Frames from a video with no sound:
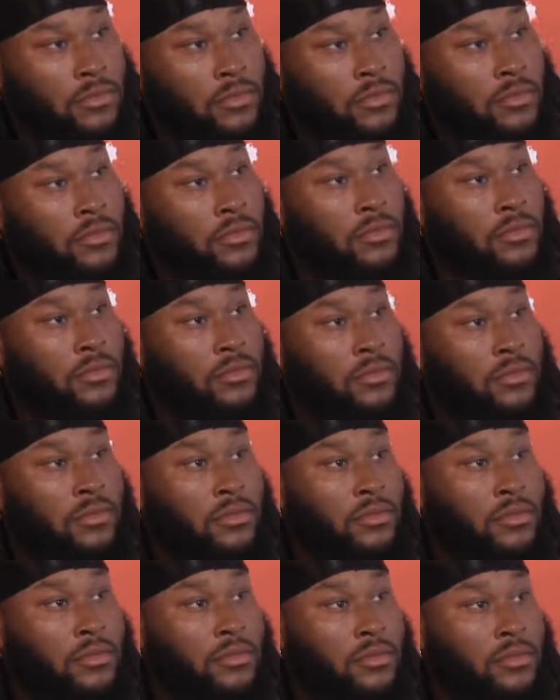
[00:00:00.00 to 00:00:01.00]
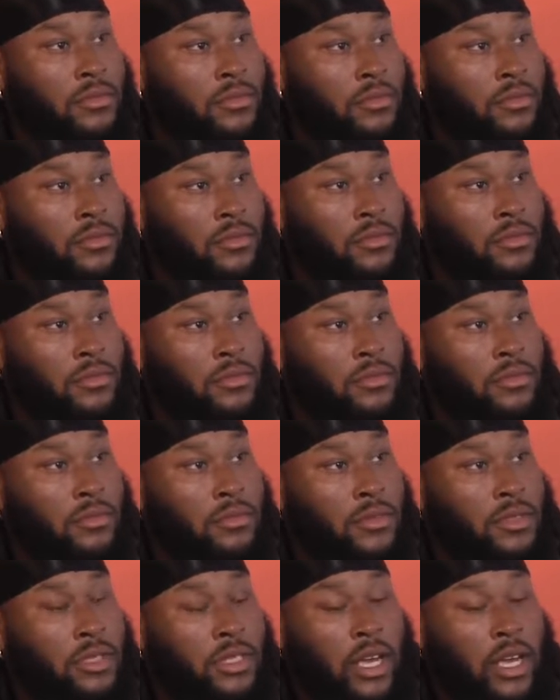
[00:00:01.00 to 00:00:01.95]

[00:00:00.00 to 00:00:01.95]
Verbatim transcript: on such short notice with Marcus Tate going down.